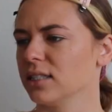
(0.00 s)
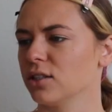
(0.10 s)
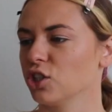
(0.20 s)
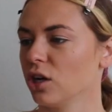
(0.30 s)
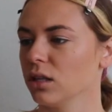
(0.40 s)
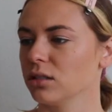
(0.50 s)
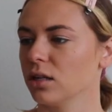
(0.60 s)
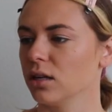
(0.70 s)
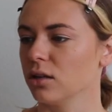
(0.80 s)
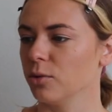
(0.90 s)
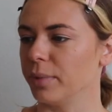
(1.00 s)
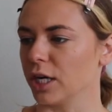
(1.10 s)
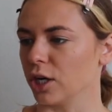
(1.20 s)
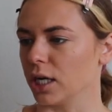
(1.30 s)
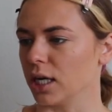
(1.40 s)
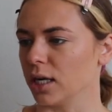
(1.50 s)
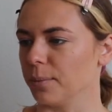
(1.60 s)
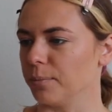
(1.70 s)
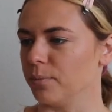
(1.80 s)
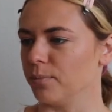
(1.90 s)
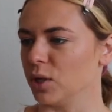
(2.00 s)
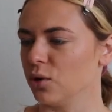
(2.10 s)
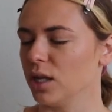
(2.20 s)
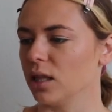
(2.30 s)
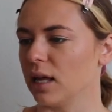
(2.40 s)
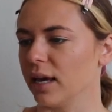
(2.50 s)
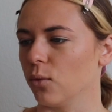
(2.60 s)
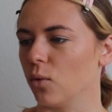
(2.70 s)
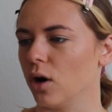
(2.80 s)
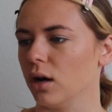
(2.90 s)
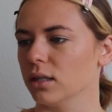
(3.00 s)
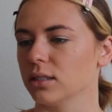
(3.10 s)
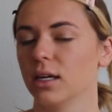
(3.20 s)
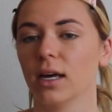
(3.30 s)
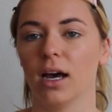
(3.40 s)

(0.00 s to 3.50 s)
It's the Charlotte Tilbury Beauty Light Wand